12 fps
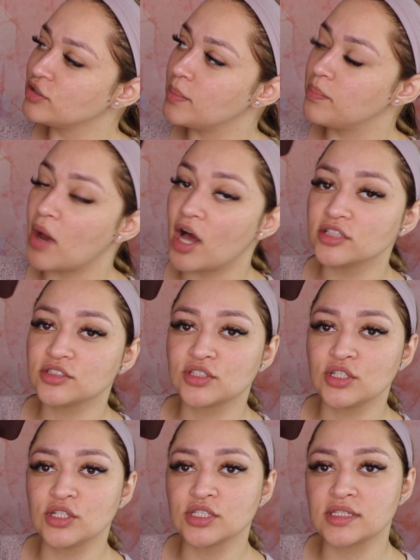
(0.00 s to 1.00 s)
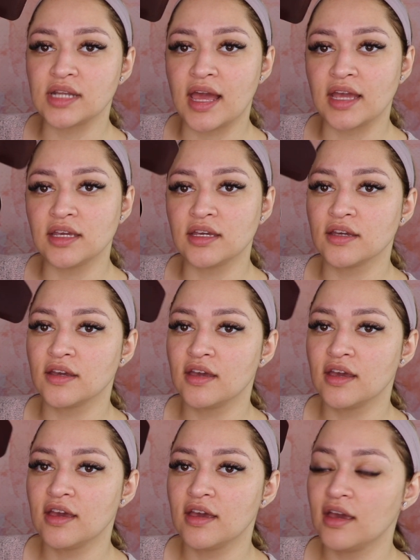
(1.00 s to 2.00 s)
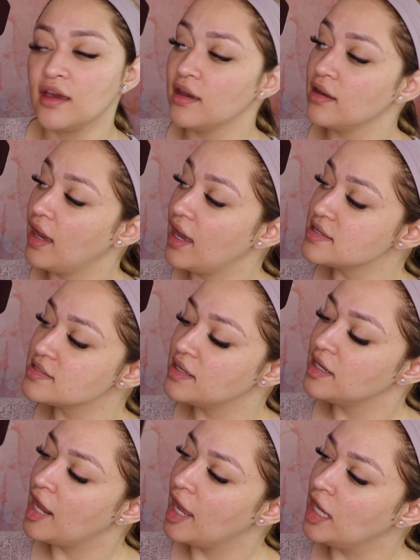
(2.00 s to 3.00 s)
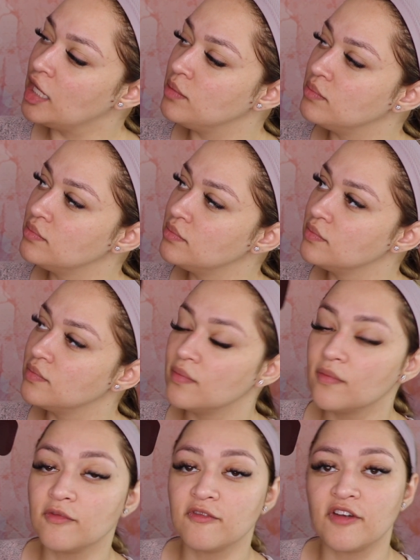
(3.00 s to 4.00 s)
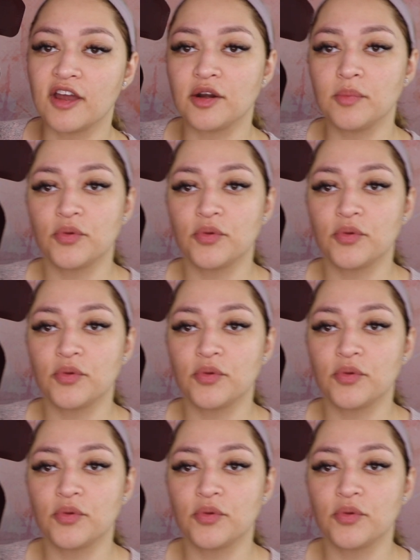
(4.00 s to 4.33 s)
the box looks like. Has the name, very